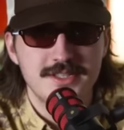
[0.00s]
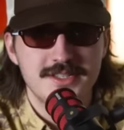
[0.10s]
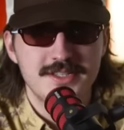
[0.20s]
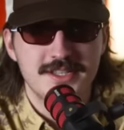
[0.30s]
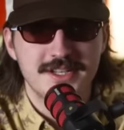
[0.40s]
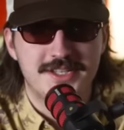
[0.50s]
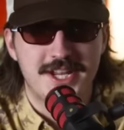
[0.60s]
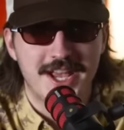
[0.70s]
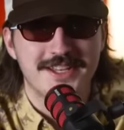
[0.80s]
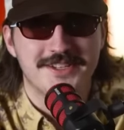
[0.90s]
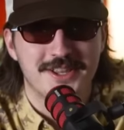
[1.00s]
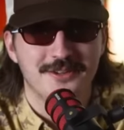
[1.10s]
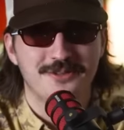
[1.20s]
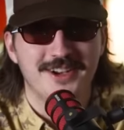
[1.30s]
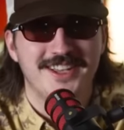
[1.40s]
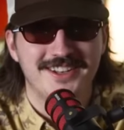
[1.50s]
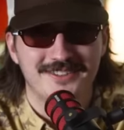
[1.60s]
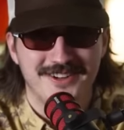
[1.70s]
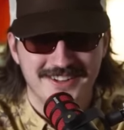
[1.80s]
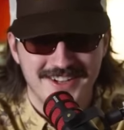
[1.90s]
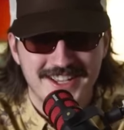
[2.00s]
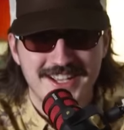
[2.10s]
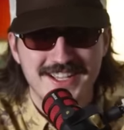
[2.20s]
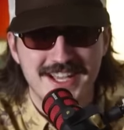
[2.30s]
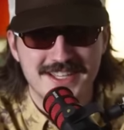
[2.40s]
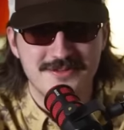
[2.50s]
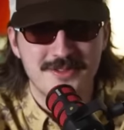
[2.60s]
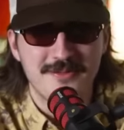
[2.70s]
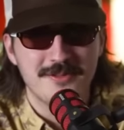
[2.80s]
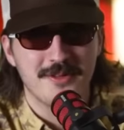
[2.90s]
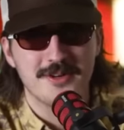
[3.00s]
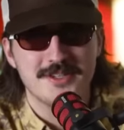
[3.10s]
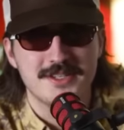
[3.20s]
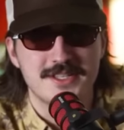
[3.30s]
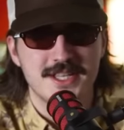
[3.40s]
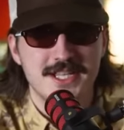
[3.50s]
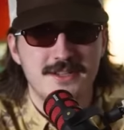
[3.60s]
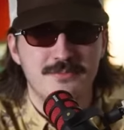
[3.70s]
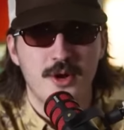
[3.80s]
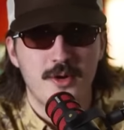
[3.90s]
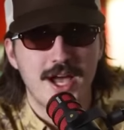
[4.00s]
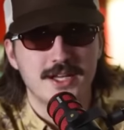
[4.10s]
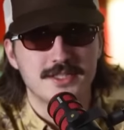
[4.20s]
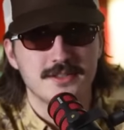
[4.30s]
gonna change the fucking world. yeah, yeah. It's probably more like if I'm like putting proactive. my